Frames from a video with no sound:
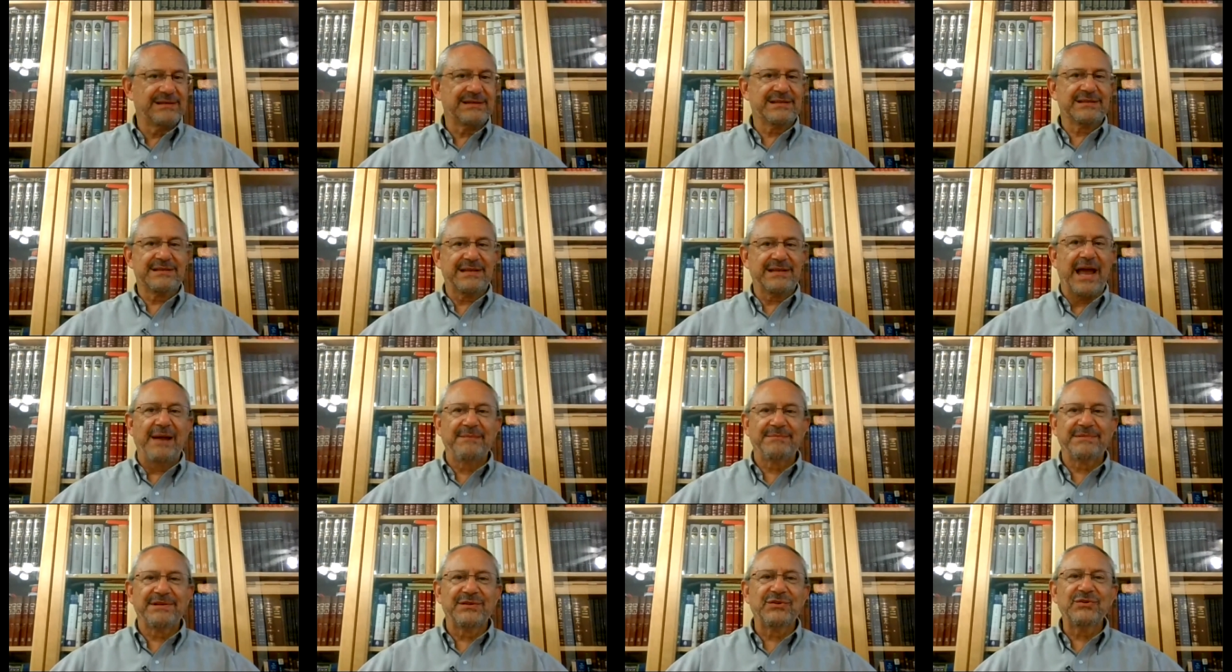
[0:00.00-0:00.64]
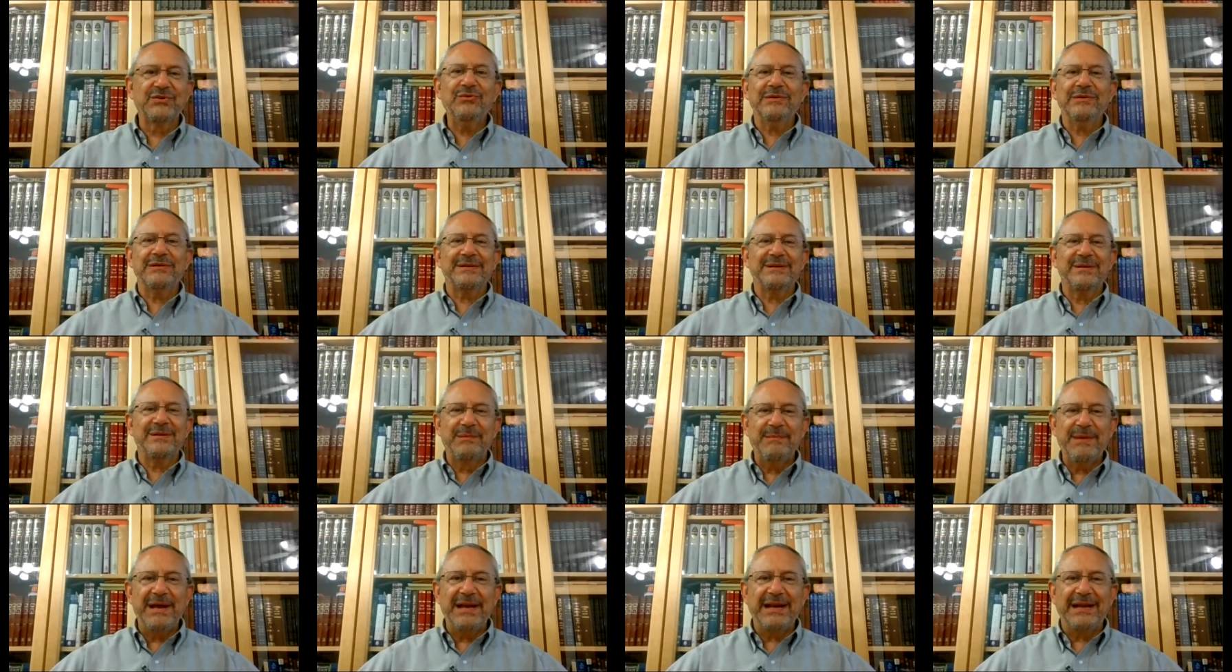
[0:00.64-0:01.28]
it's time to do
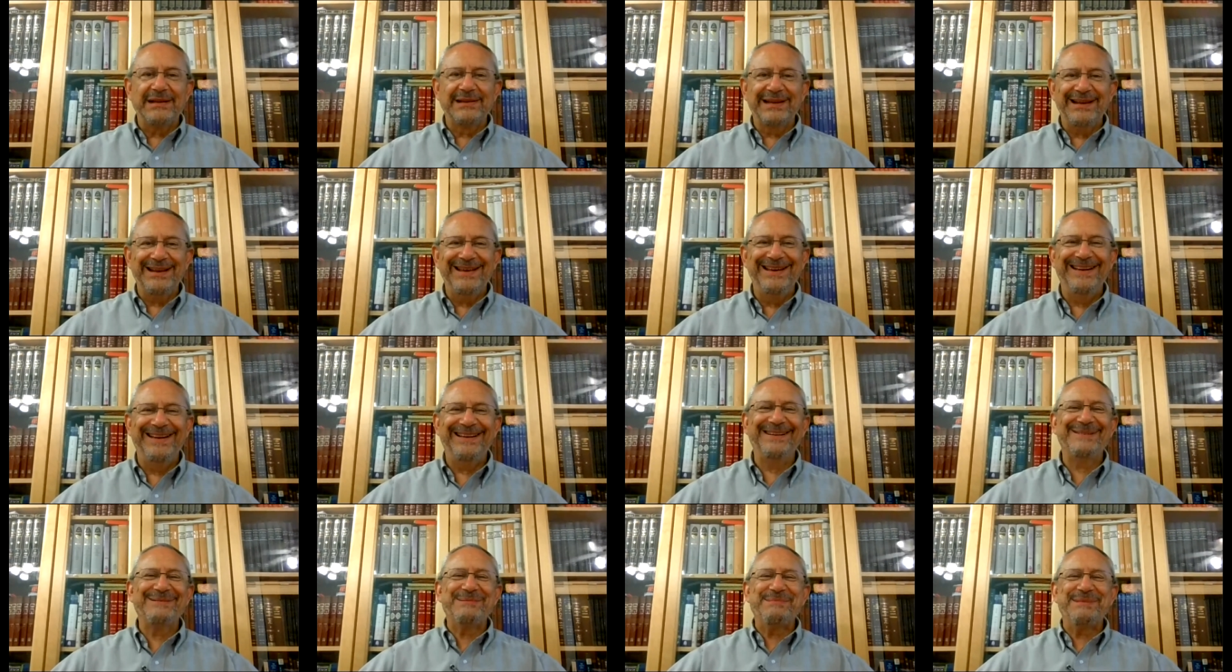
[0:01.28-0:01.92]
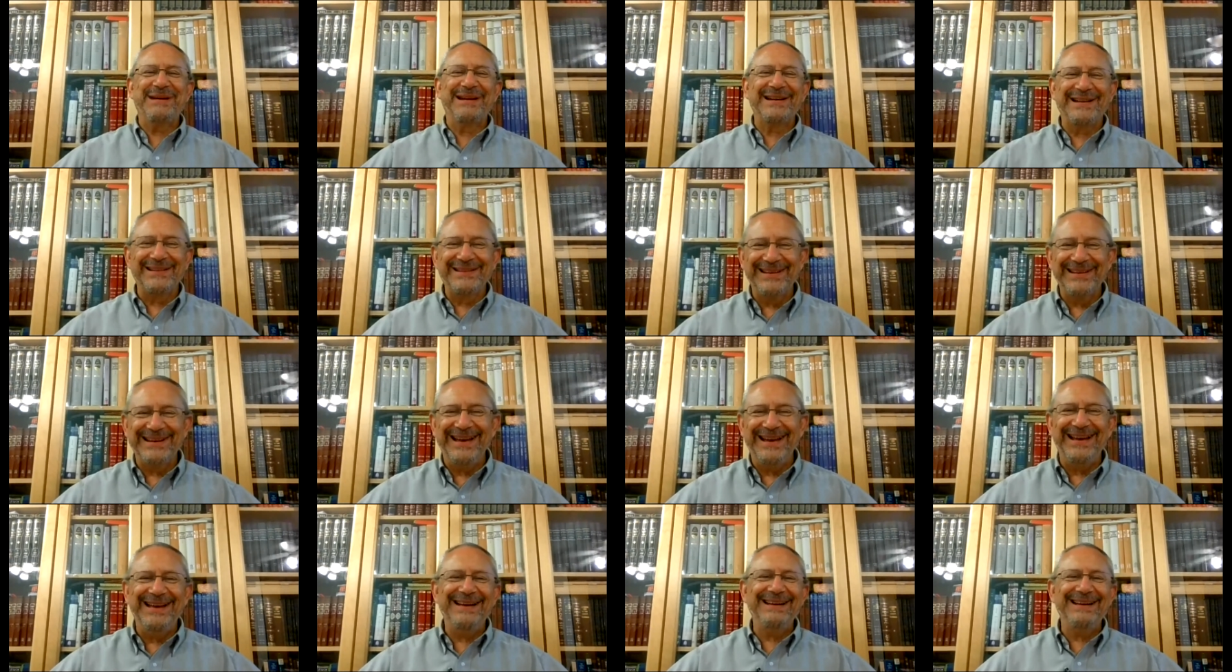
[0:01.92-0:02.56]
it. We made
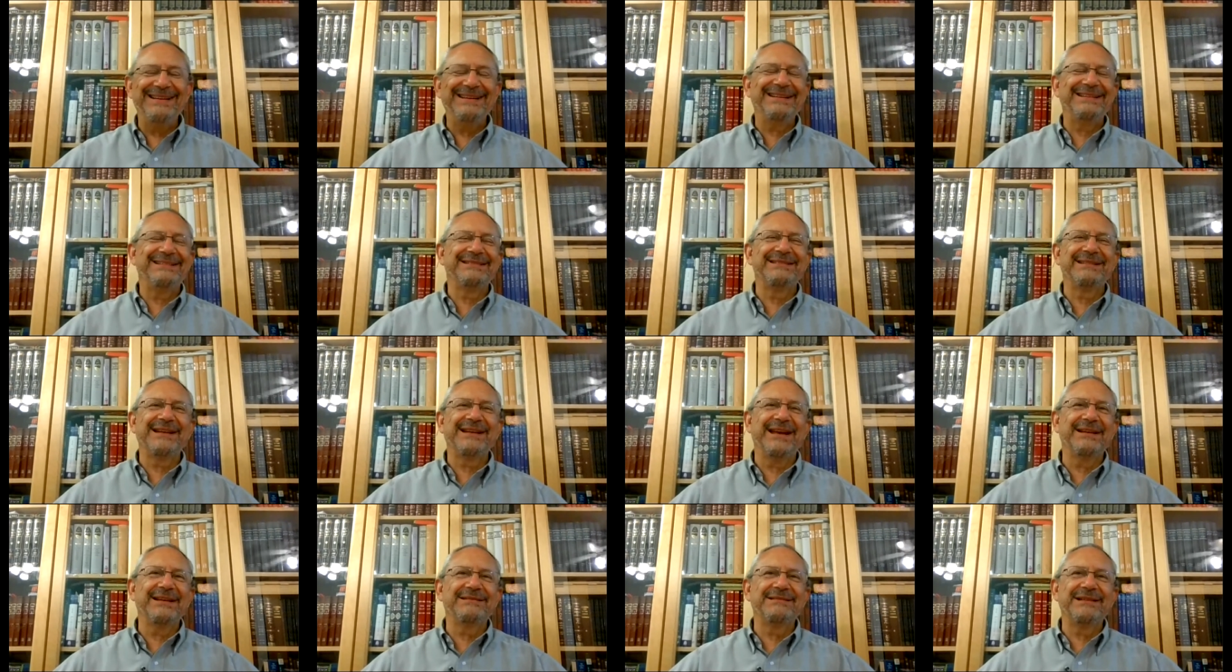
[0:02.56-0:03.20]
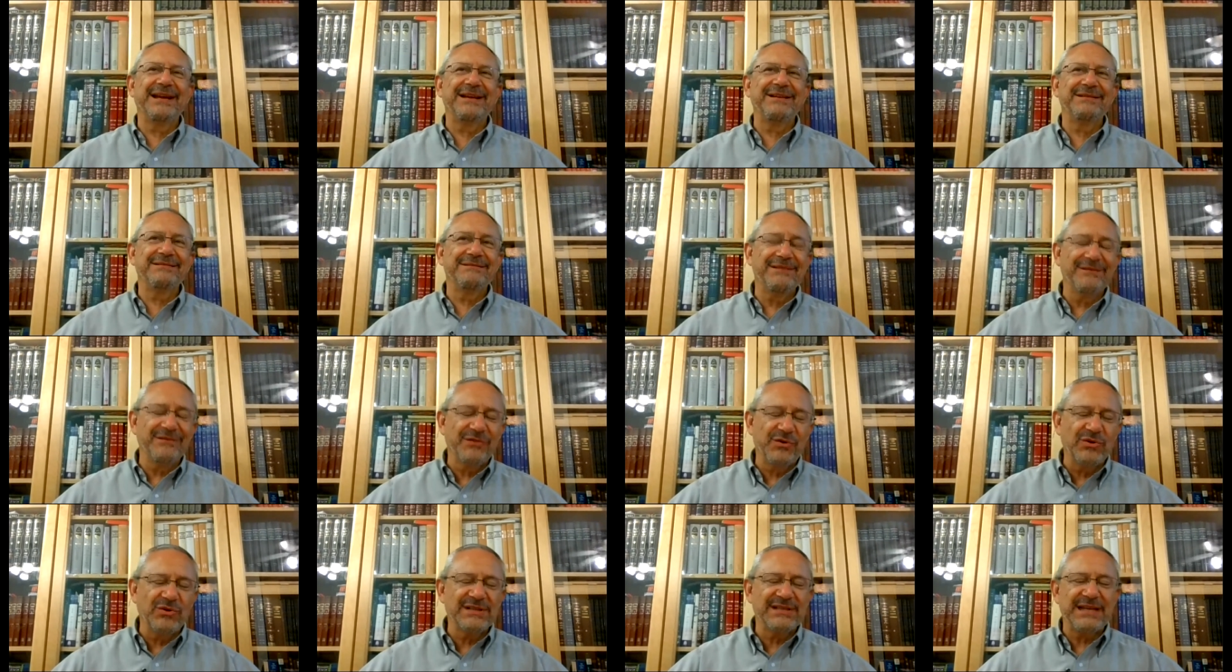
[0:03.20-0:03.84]
Aliyah, and
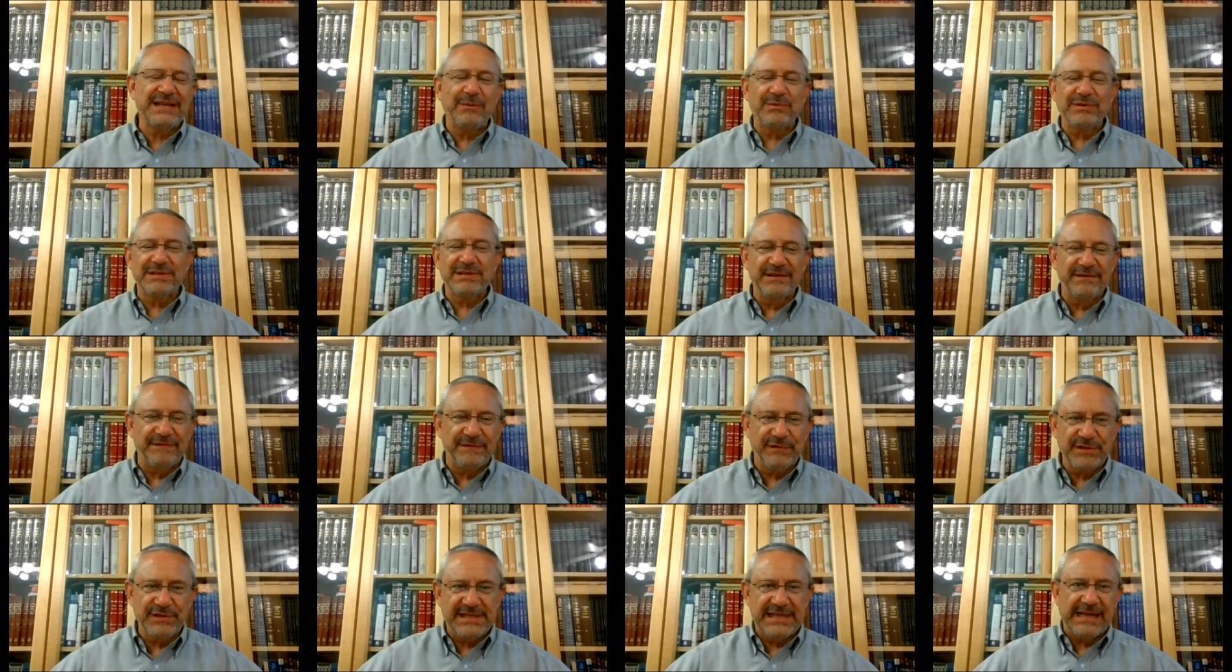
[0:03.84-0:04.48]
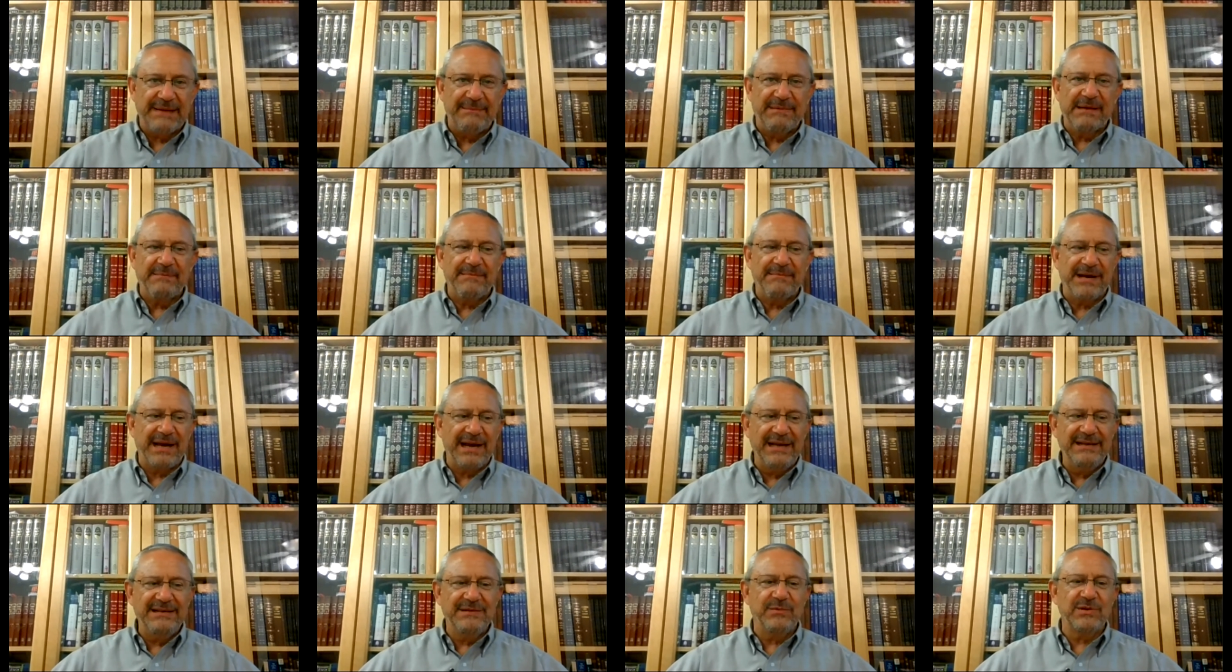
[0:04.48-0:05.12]
of course that wasn't the first thing on my
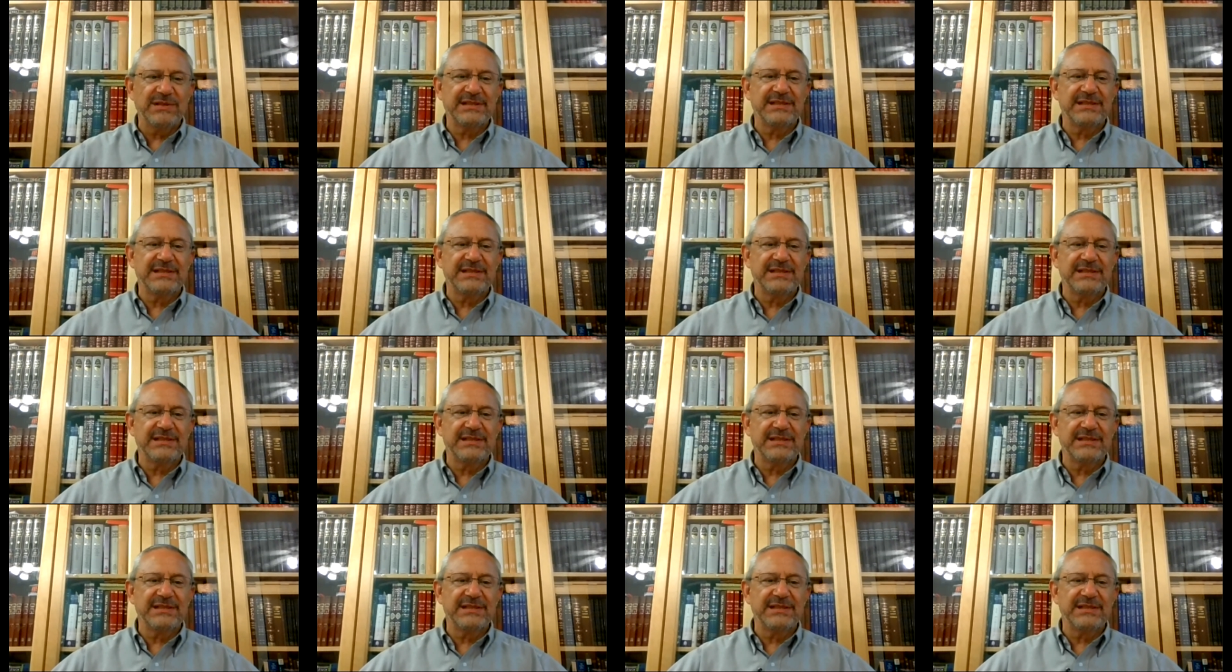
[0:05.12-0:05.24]
mind.